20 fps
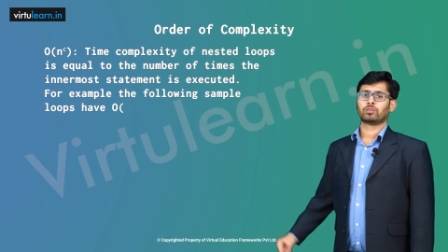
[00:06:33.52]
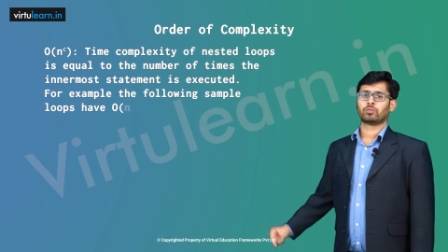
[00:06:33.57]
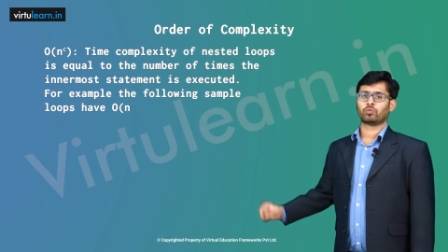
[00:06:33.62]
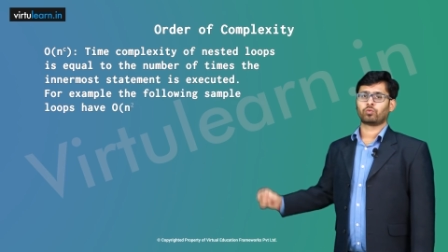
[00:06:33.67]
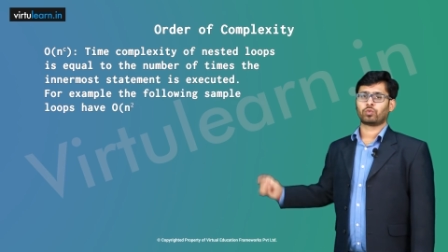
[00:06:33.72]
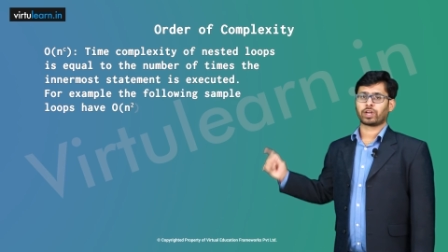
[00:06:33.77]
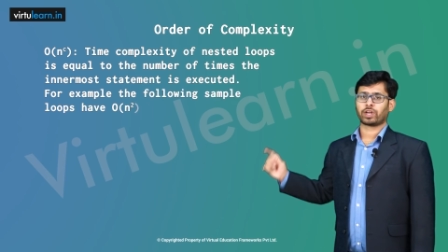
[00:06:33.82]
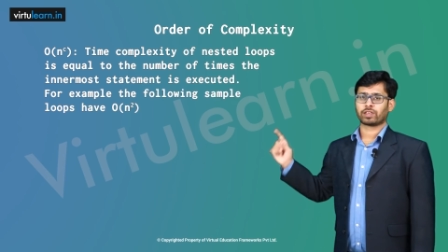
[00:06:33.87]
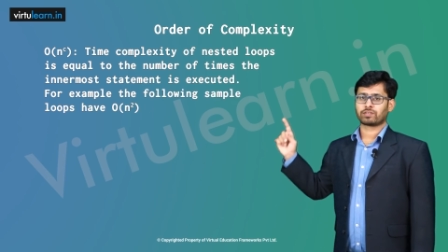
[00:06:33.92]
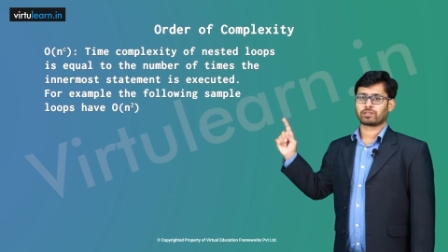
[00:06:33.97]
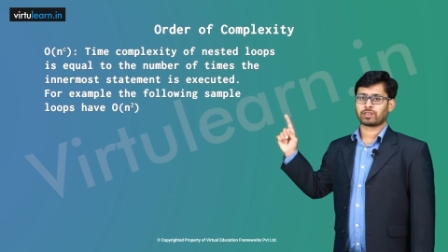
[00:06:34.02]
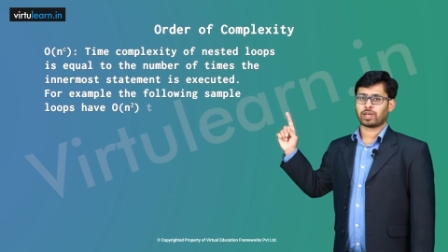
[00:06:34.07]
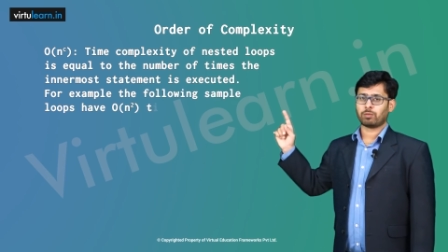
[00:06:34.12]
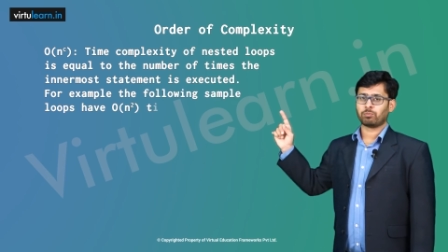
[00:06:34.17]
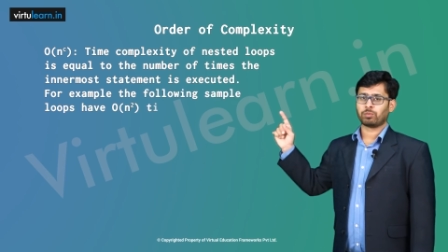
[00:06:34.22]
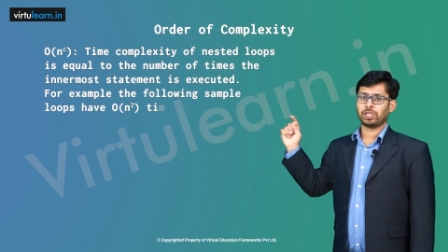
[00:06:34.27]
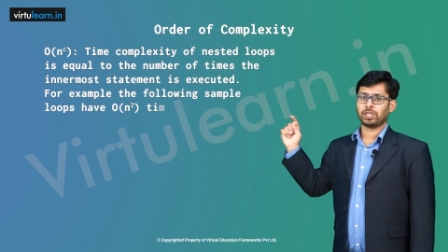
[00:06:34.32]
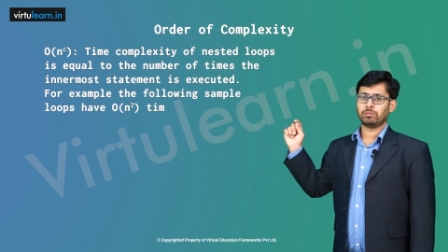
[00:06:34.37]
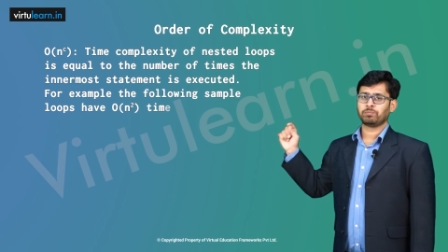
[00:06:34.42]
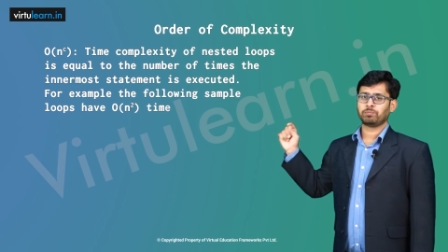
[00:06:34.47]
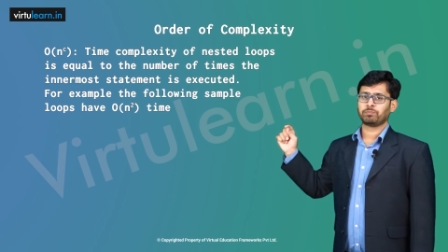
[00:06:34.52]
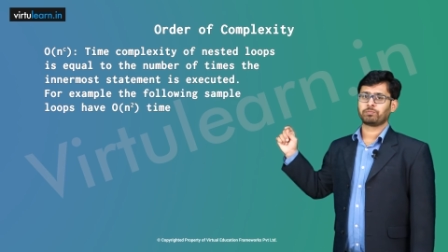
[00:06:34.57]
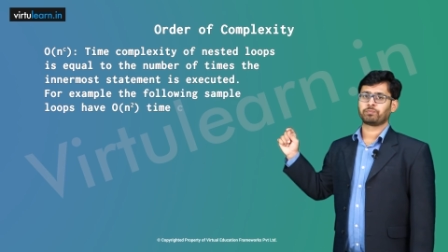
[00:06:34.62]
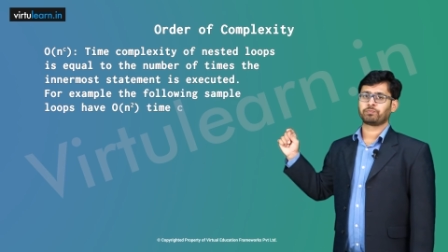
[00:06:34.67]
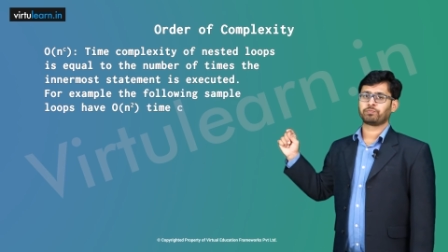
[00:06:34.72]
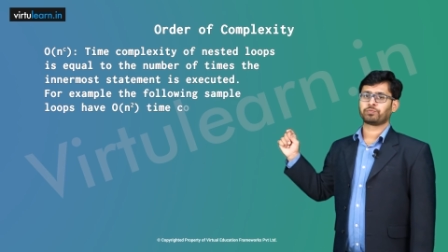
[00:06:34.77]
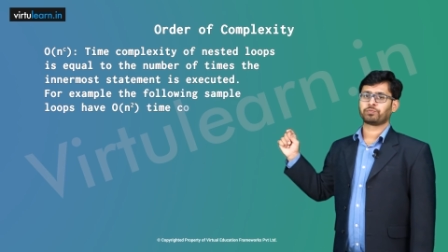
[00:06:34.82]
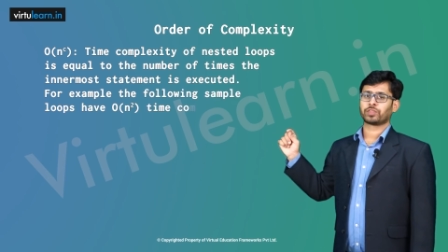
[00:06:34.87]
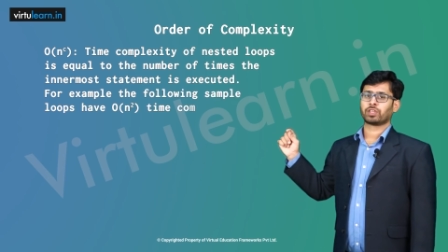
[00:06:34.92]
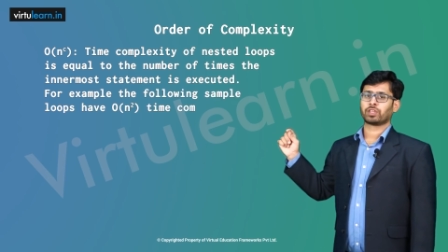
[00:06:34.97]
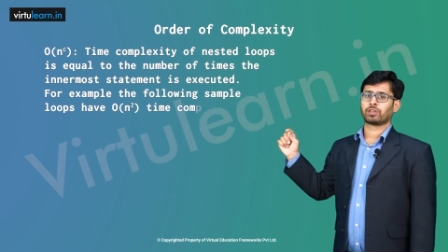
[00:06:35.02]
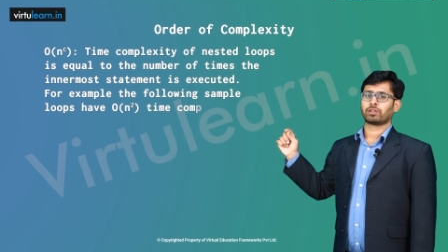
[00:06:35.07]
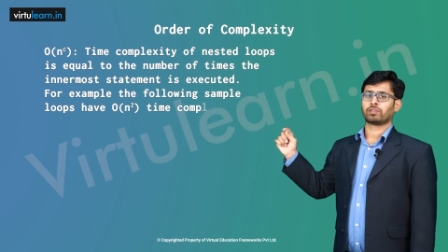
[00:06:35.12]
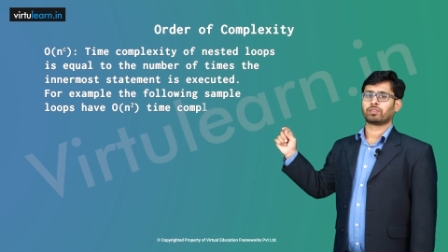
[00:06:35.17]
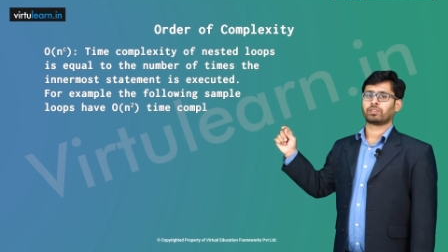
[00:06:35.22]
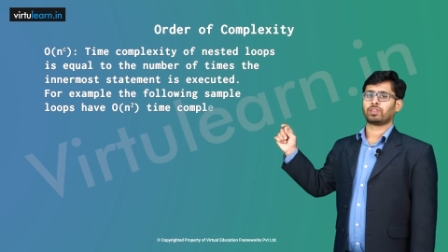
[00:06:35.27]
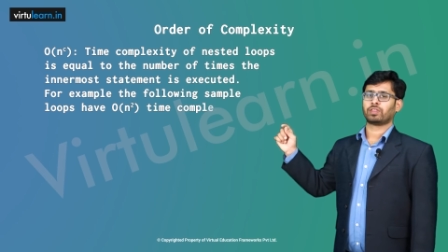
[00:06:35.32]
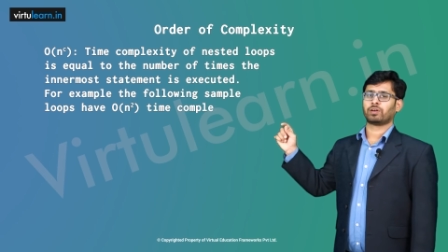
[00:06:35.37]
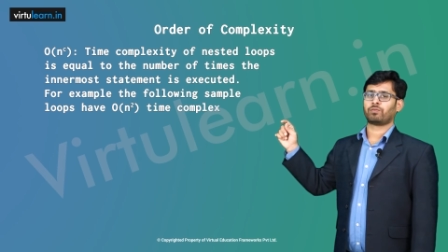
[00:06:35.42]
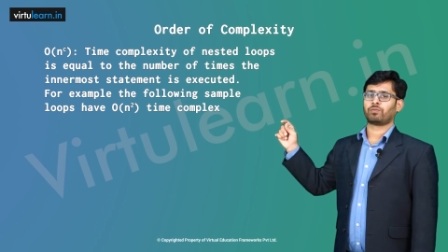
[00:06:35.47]
For example,
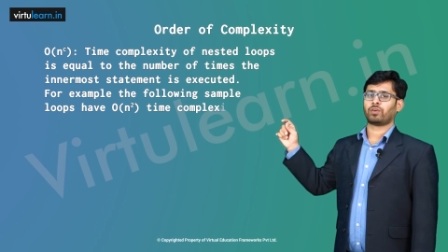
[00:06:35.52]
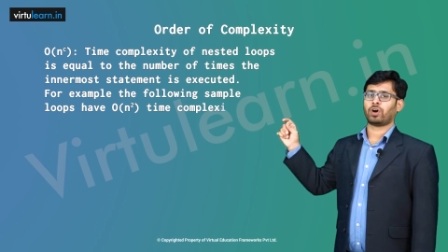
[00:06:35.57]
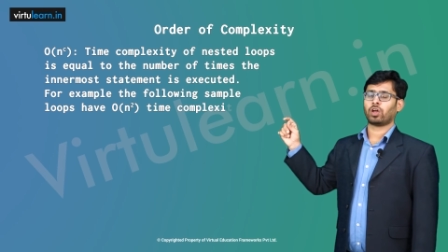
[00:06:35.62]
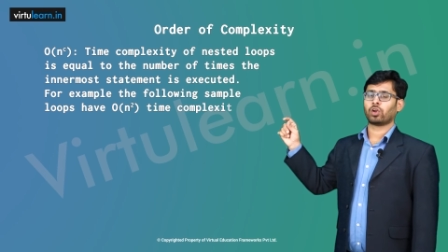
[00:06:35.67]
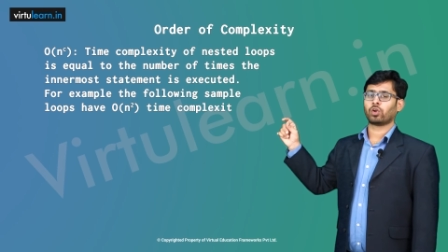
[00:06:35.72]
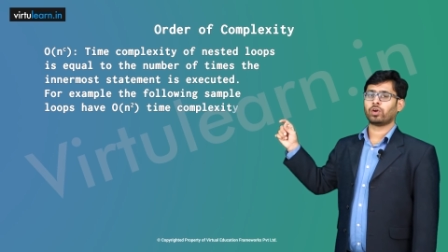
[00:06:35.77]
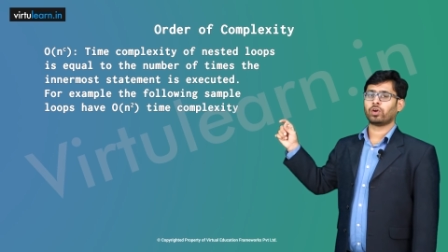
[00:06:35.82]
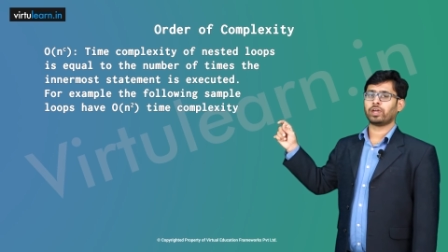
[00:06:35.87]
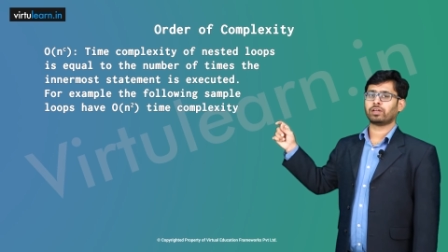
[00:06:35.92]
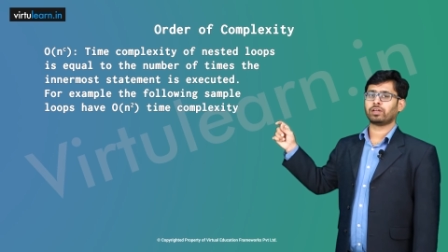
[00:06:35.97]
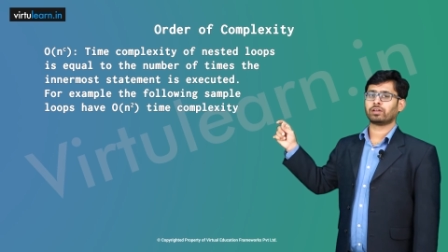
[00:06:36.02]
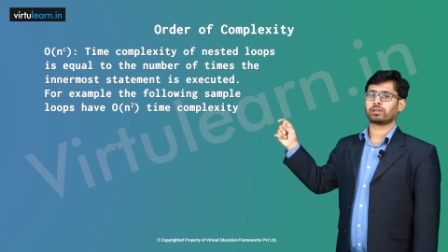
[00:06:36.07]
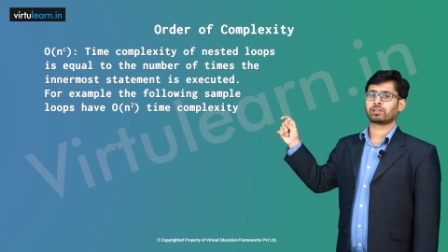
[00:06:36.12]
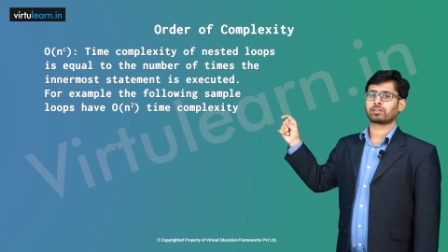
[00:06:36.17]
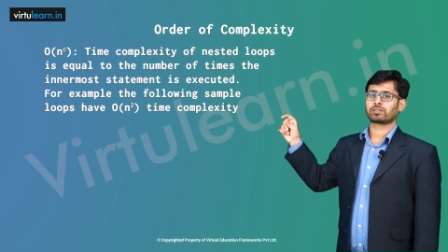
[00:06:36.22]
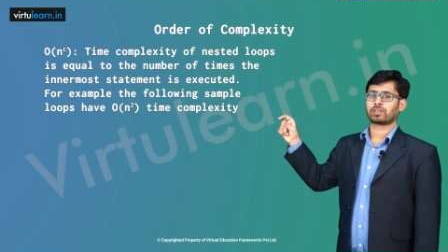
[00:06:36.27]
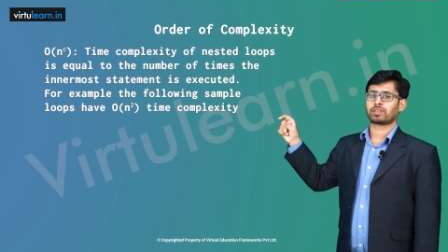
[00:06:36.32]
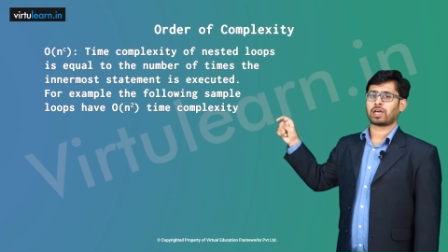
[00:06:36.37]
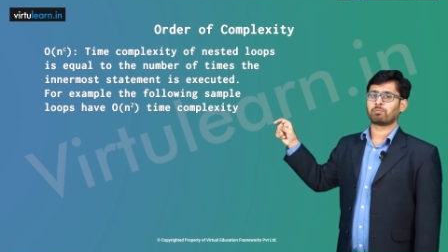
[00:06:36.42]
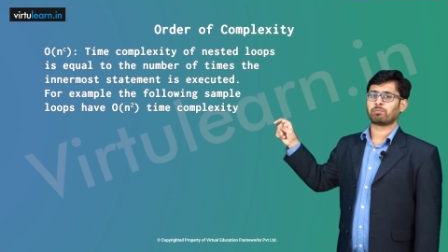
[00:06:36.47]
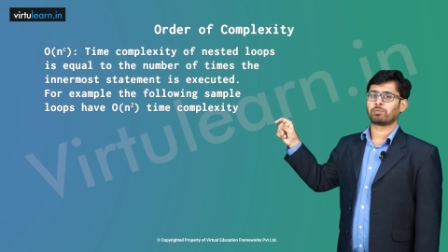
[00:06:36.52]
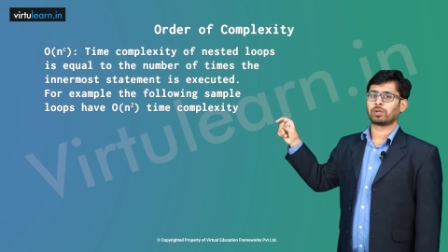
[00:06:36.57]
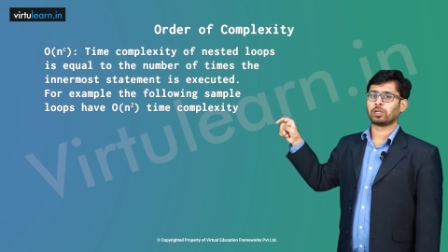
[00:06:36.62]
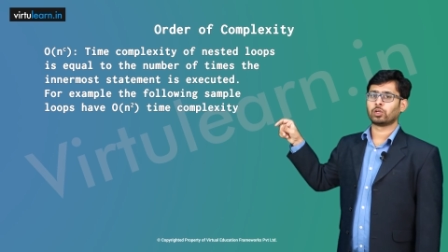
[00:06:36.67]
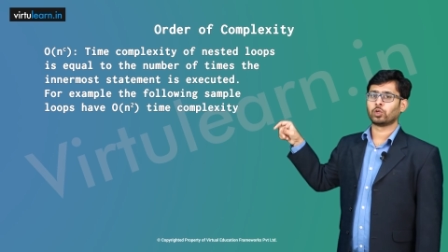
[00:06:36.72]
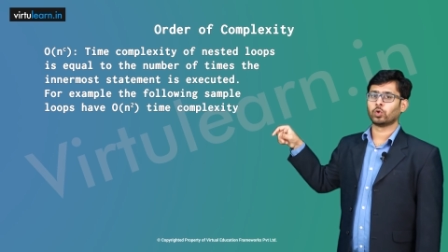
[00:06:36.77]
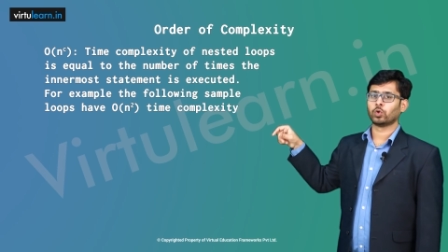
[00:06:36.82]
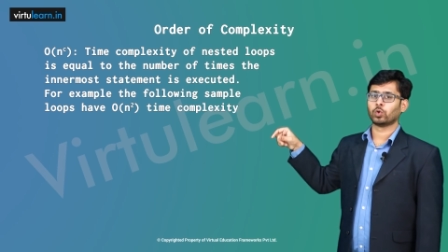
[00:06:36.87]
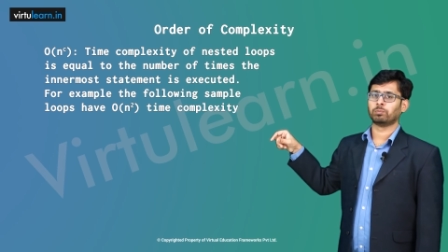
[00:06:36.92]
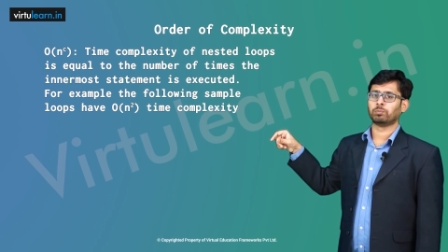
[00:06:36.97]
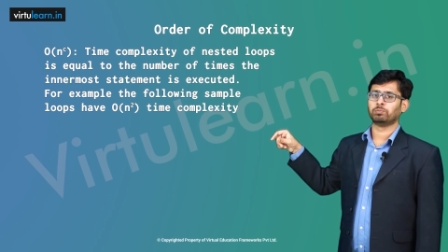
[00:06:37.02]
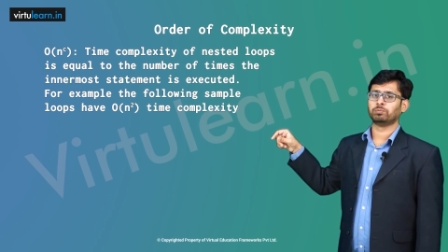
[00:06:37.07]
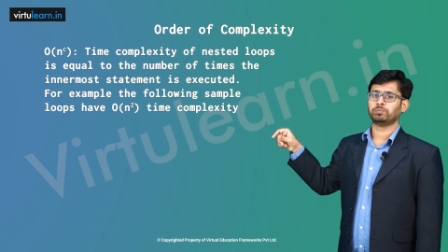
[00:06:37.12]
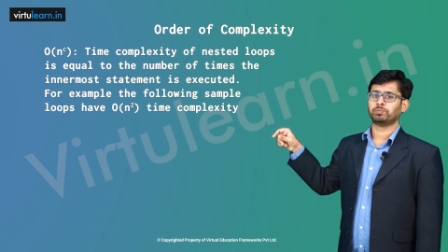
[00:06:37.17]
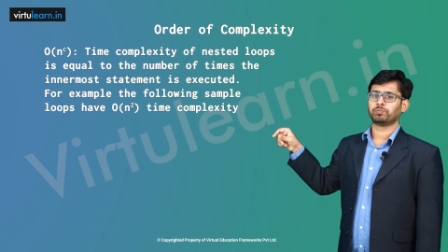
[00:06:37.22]
the following sample loop